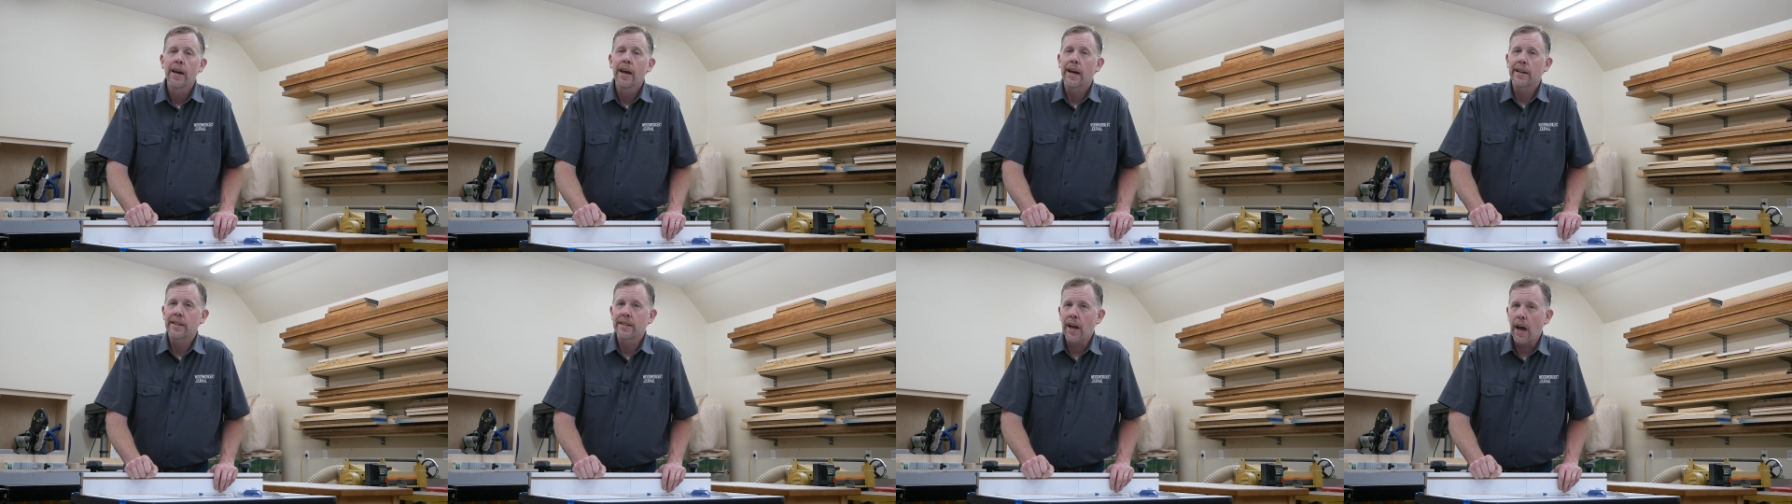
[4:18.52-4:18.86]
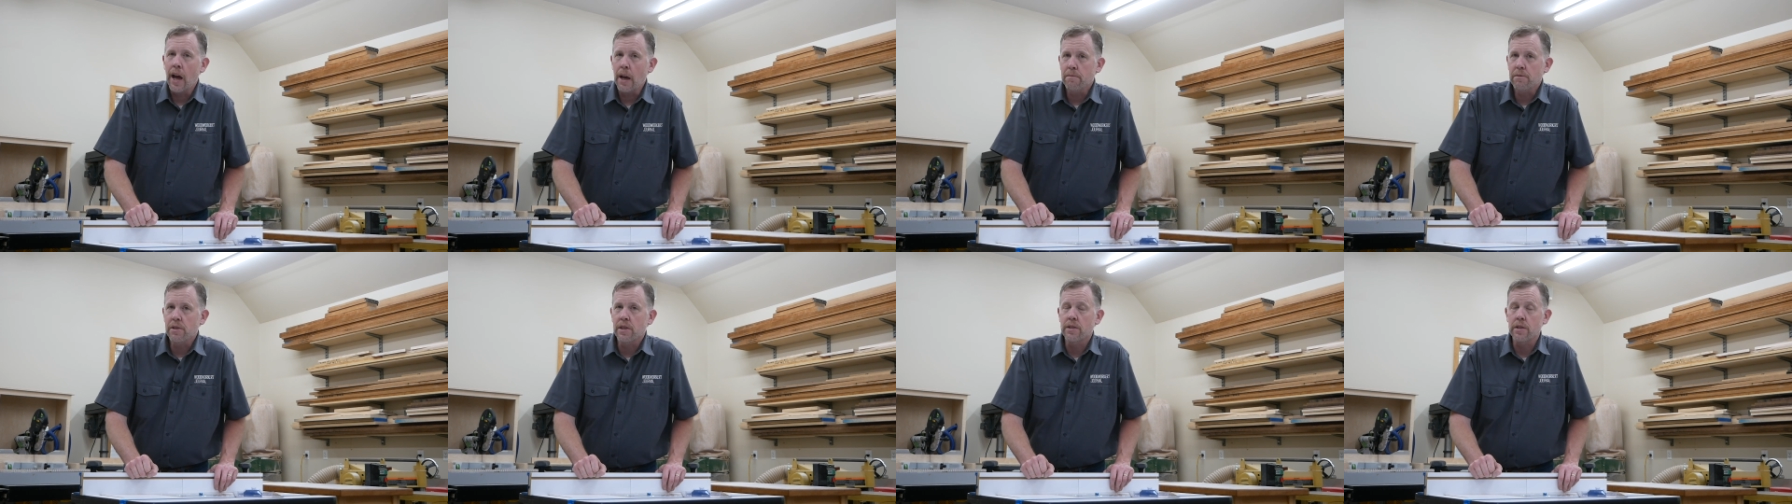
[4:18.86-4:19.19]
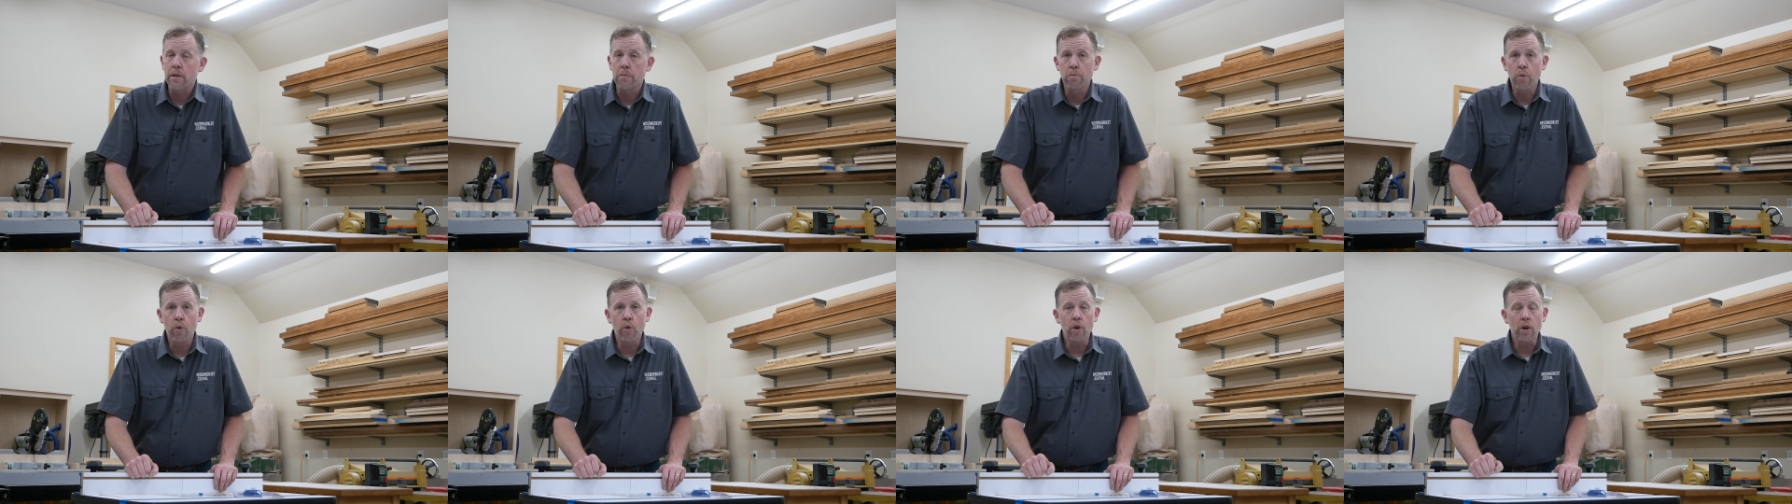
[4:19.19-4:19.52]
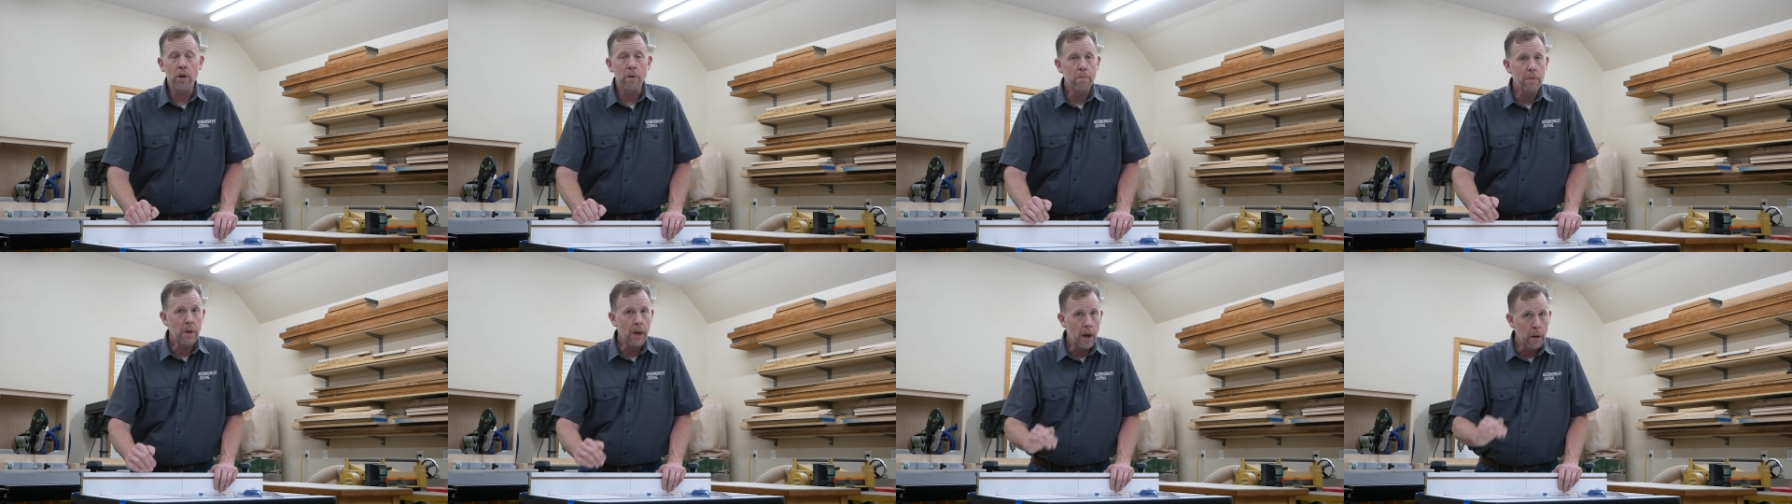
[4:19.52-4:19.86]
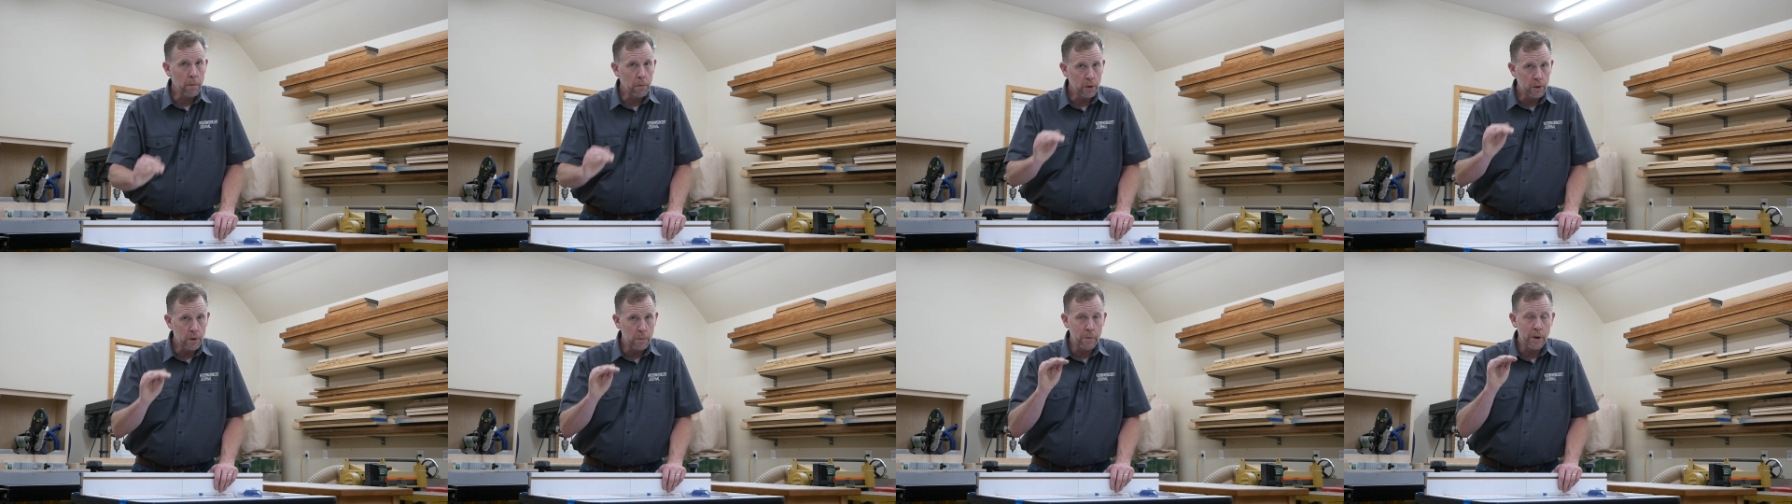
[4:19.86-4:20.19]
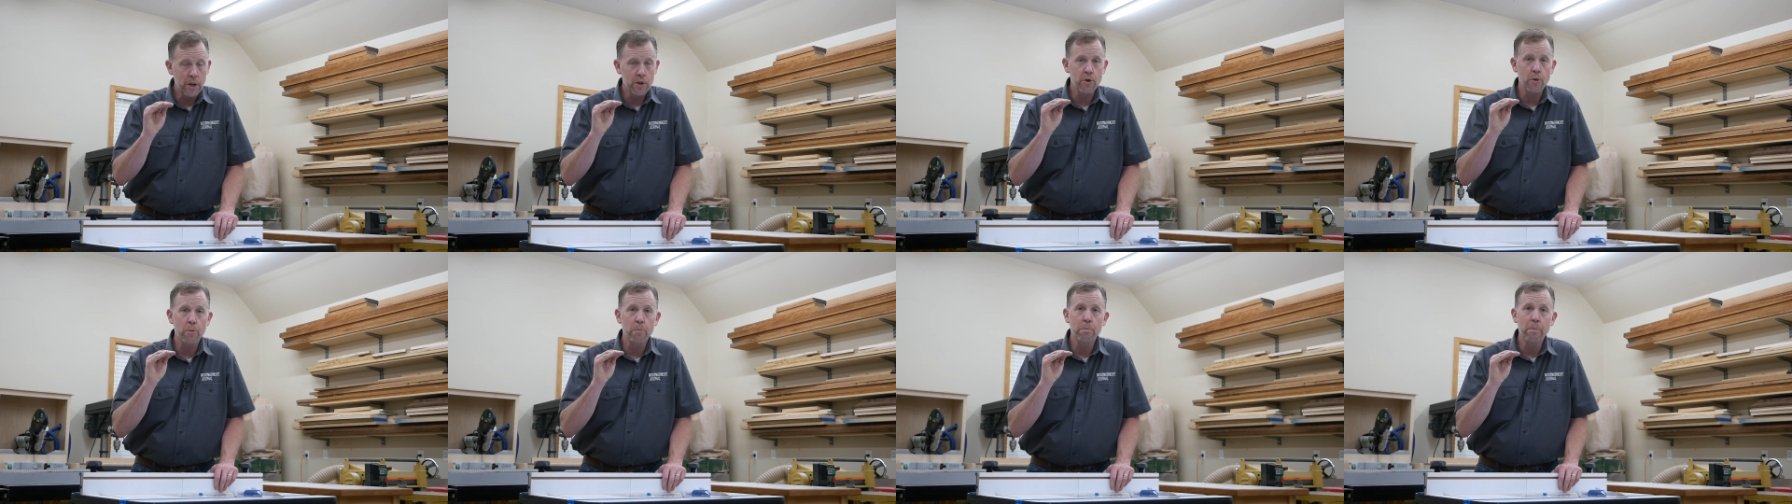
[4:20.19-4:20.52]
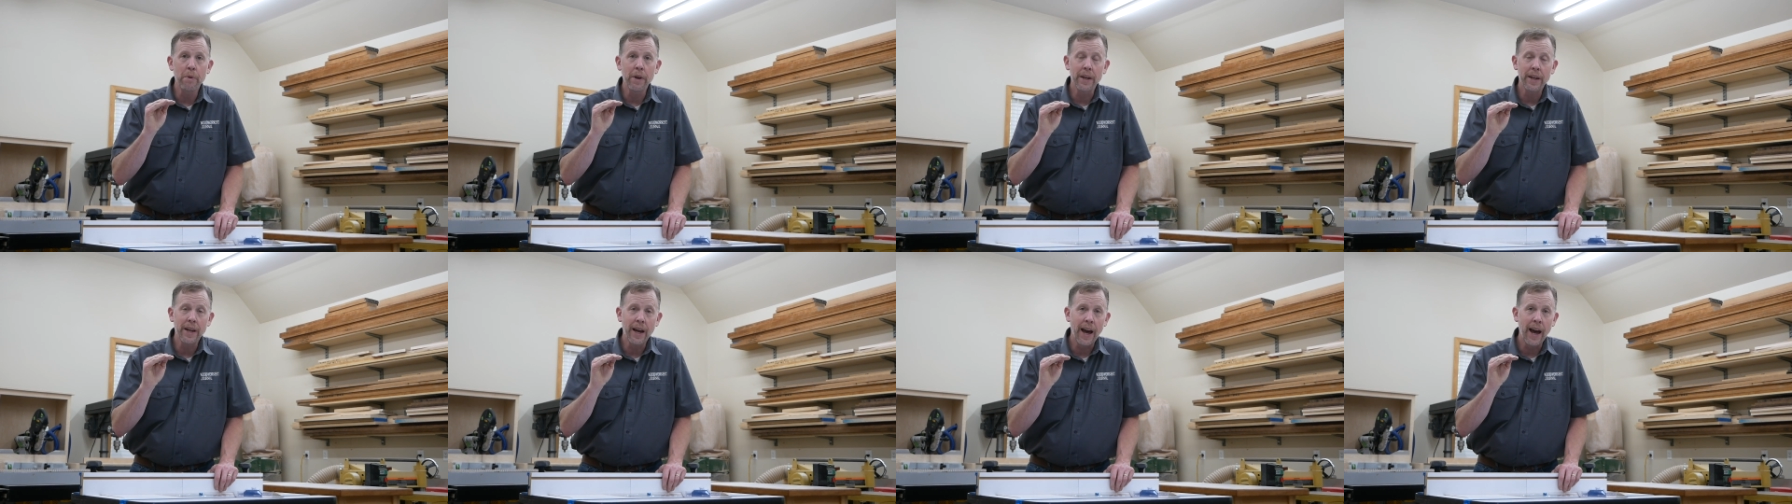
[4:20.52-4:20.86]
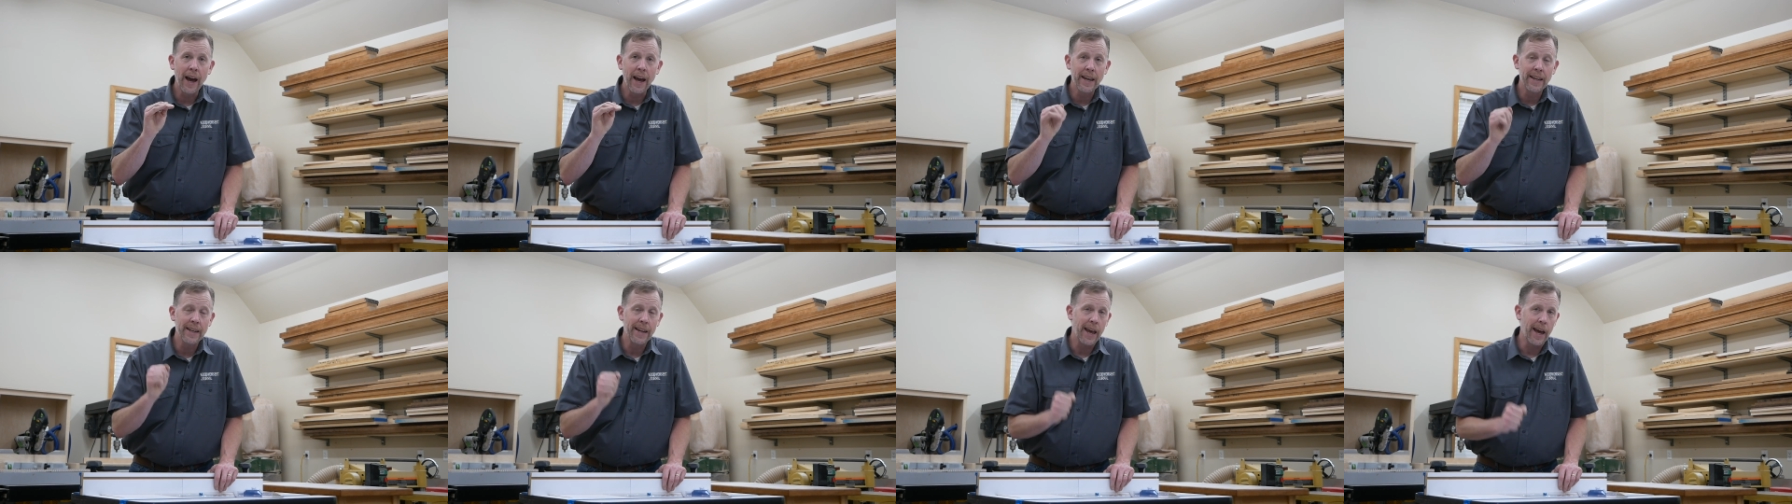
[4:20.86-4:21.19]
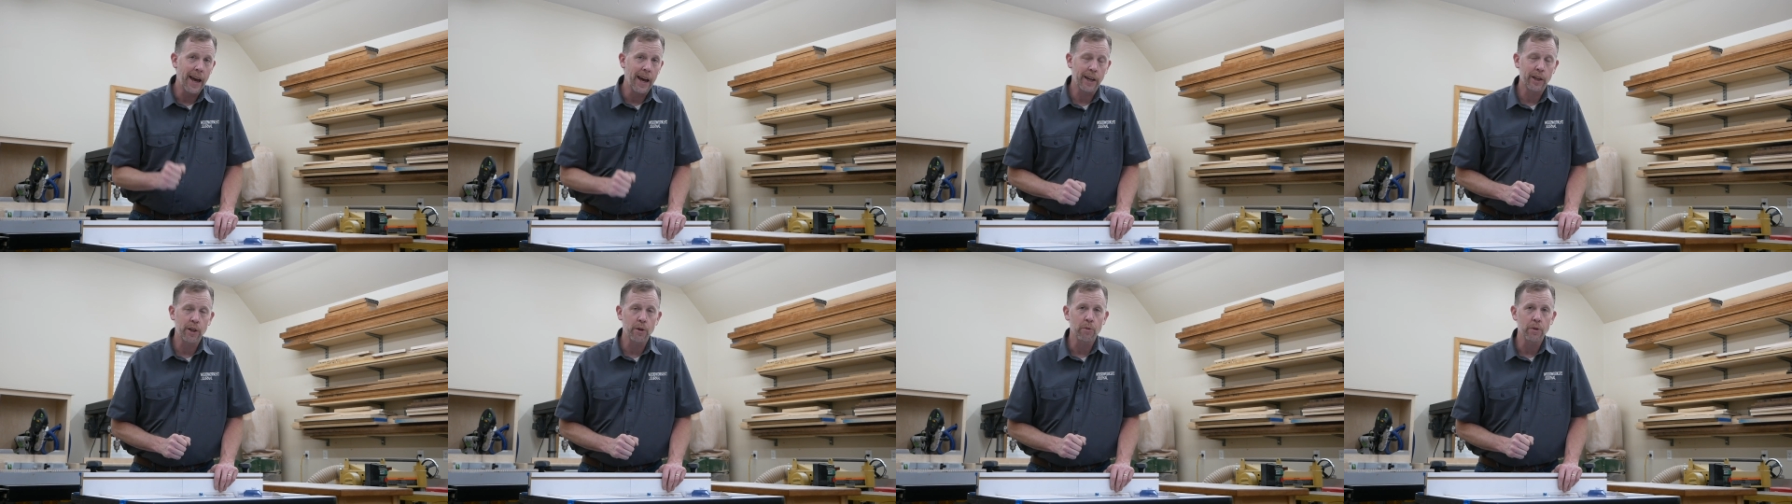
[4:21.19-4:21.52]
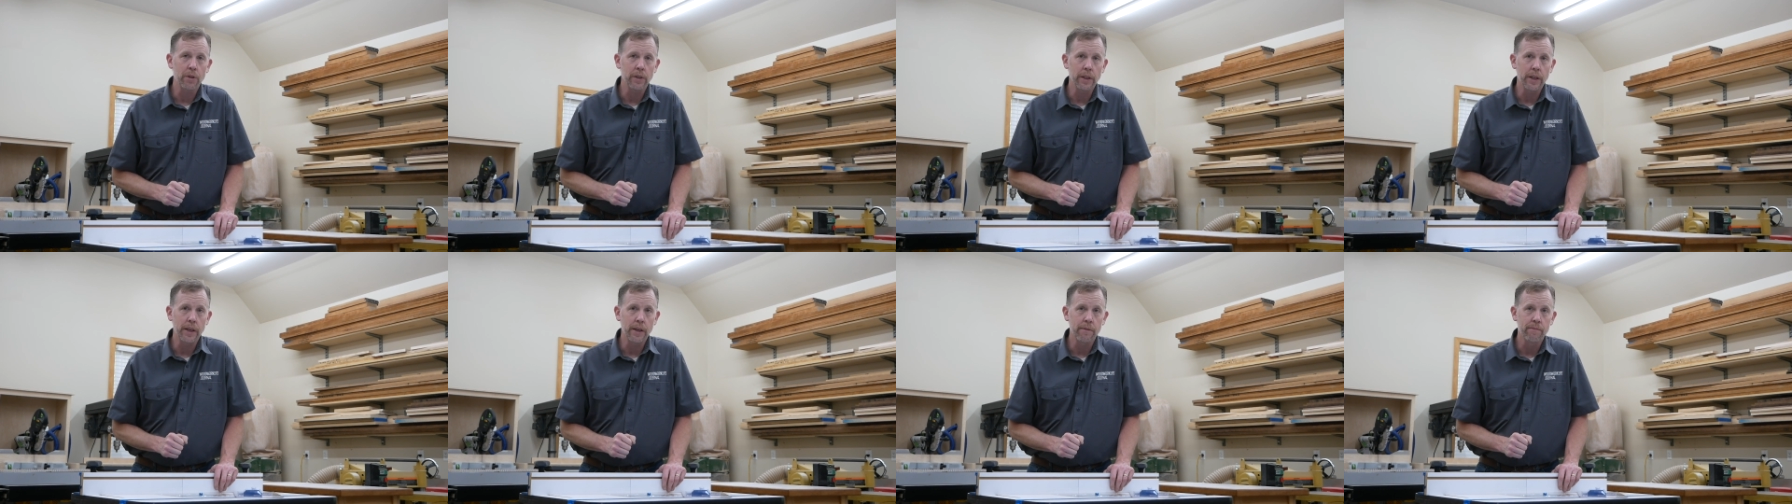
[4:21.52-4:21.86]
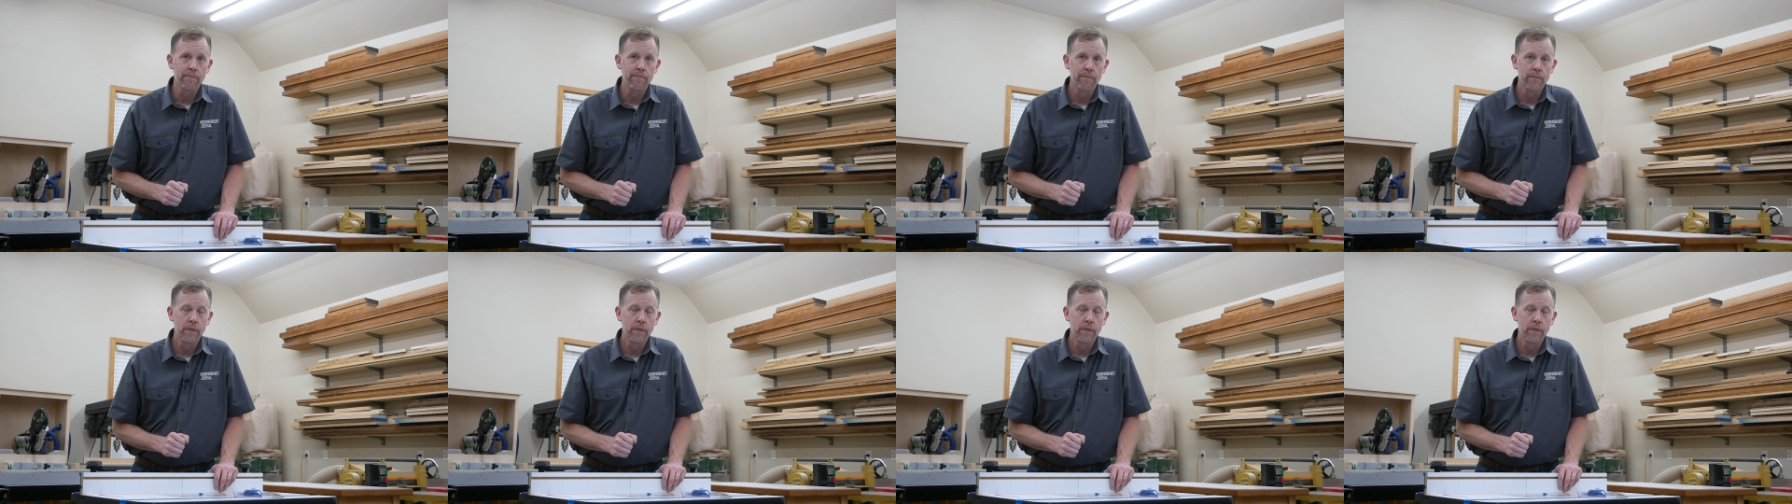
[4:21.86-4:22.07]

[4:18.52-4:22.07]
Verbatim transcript: At times, it's important to be able to measure bit height accurately